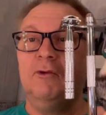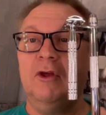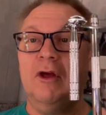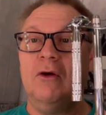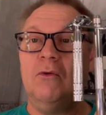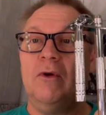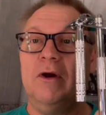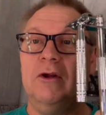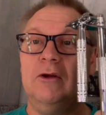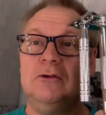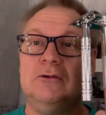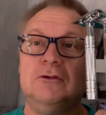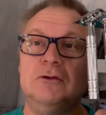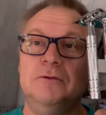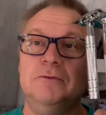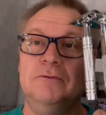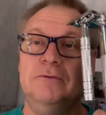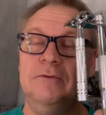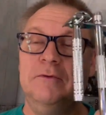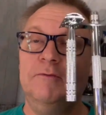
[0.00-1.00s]
yeah, why not?
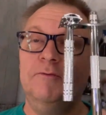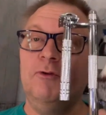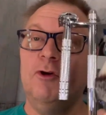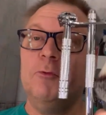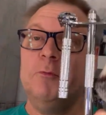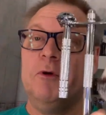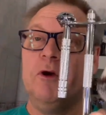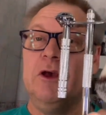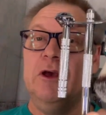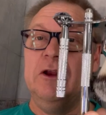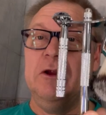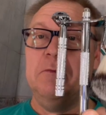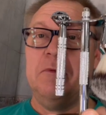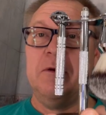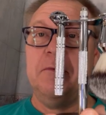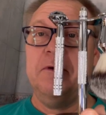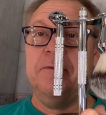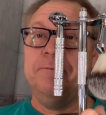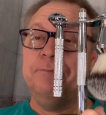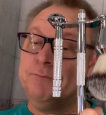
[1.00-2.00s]
For a beginner
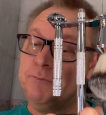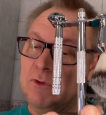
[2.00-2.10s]
maybe.